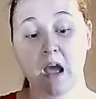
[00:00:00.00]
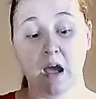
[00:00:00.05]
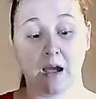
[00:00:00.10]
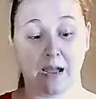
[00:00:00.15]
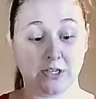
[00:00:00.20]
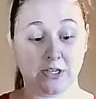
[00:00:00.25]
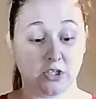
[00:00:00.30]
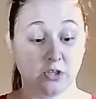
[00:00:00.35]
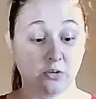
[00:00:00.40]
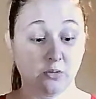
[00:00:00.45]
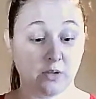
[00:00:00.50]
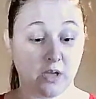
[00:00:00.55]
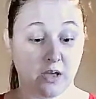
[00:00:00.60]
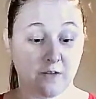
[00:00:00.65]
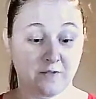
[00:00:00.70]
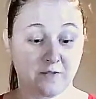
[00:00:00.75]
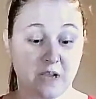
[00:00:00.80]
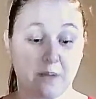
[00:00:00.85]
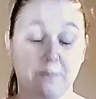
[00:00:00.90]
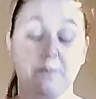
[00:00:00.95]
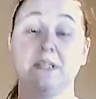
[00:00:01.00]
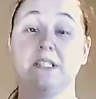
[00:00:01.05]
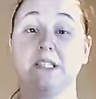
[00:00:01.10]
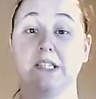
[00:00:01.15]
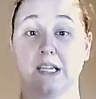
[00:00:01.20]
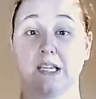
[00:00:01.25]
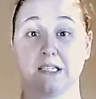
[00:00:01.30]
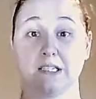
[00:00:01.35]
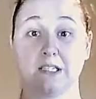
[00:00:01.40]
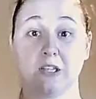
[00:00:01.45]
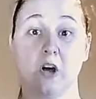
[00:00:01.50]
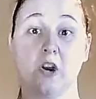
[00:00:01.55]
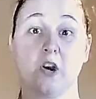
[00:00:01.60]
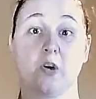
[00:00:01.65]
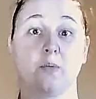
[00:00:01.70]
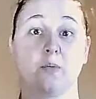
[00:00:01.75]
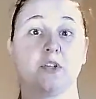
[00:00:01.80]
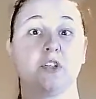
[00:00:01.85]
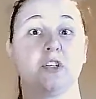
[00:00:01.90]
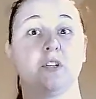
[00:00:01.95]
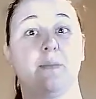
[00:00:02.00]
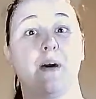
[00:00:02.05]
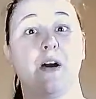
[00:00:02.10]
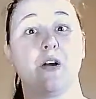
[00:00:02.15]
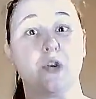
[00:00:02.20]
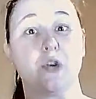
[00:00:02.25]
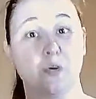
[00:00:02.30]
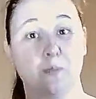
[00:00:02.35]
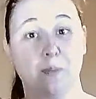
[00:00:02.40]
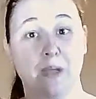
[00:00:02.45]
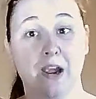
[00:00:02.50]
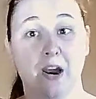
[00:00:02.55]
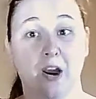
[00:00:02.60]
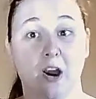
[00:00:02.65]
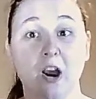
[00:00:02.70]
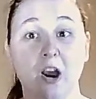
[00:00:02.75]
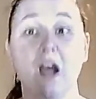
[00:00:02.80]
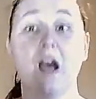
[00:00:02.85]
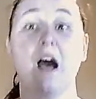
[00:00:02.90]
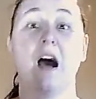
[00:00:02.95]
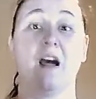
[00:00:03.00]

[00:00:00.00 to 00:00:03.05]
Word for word: I do love Tempest and Slaughter, which is about Numair.